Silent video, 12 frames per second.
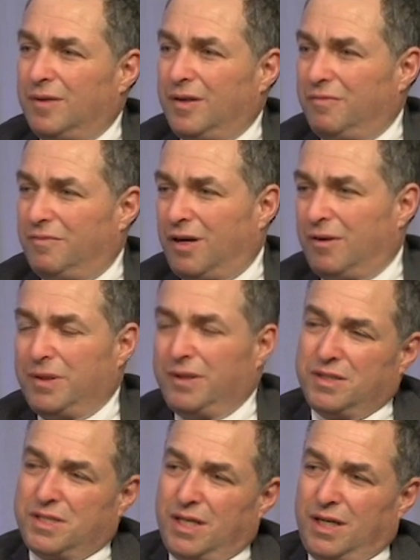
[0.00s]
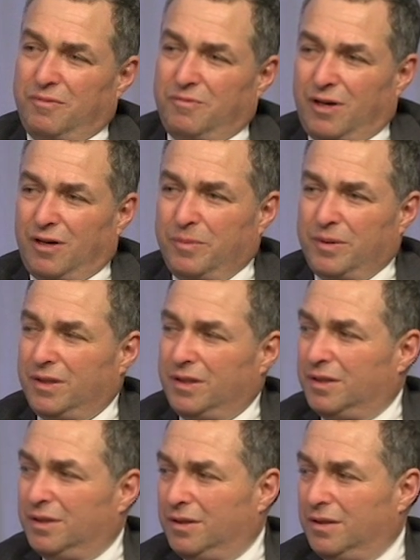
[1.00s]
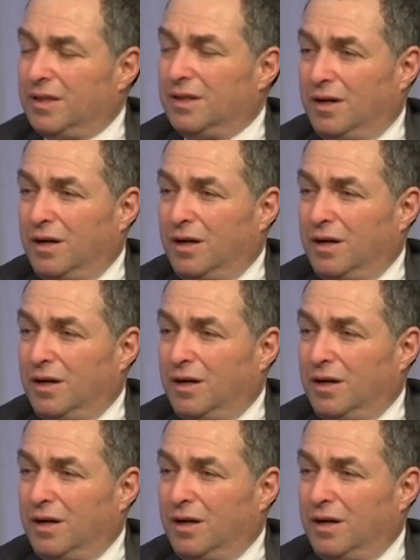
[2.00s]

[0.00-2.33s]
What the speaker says: involvement and the state involvement, and